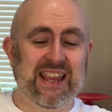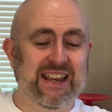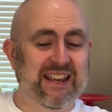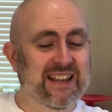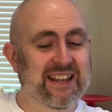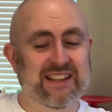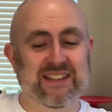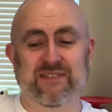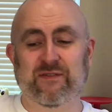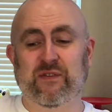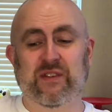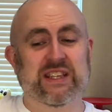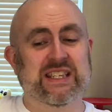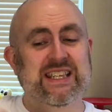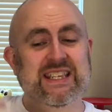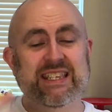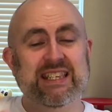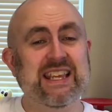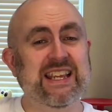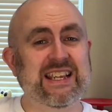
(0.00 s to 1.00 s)
If it's a
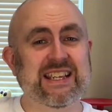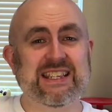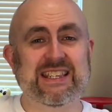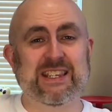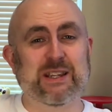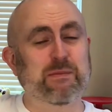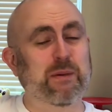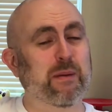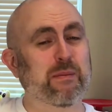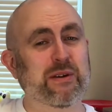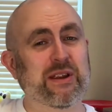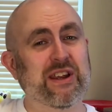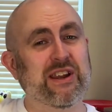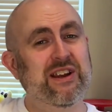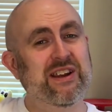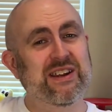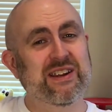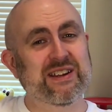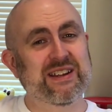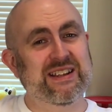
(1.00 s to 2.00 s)
6, you're probably
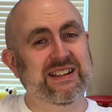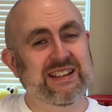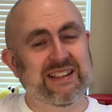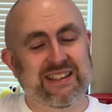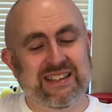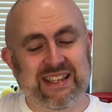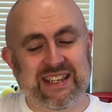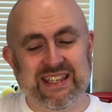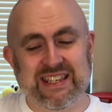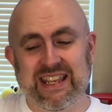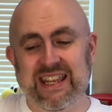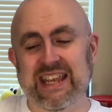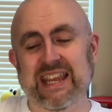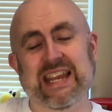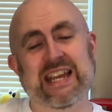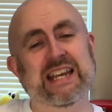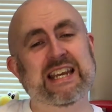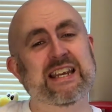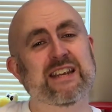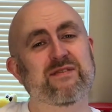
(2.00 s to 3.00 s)
going to
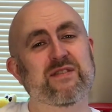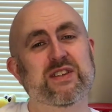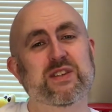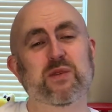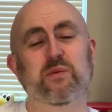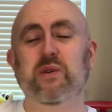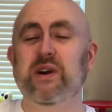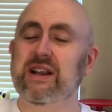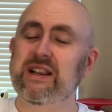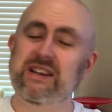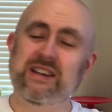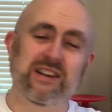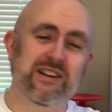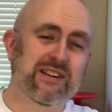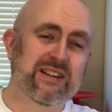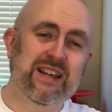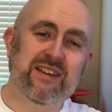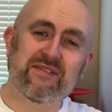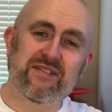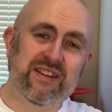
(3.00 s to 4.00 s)
succeed. And if it's a 1, you're
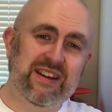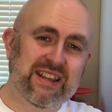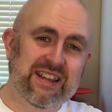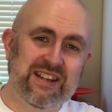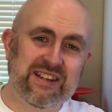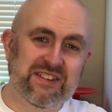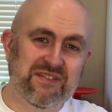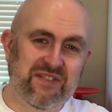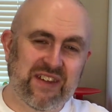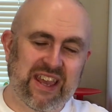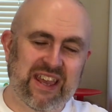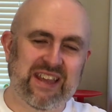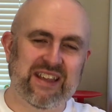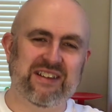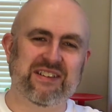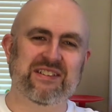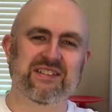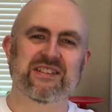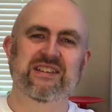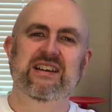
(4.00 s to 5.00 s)
definitely going to
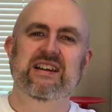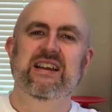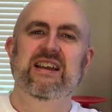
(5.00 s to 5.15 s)
fail.